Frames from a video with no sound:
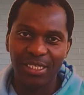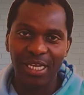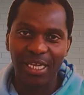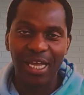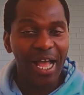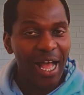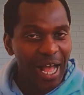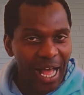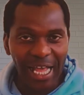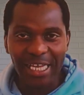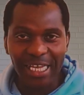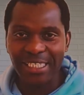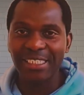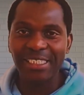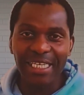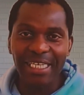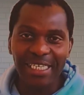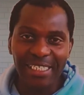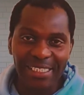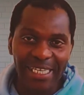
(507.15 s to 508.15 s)
are still
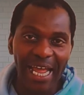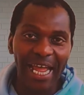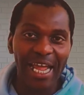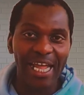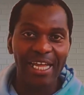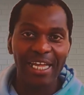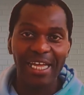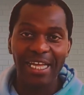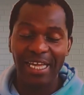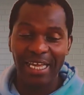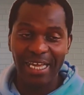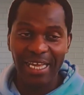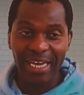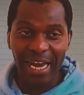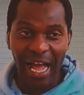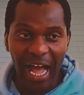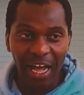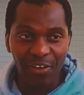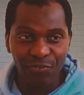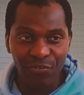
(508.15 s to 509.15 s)
there in
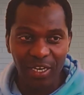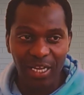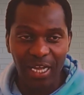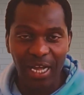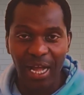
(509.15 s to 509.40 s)
Africa,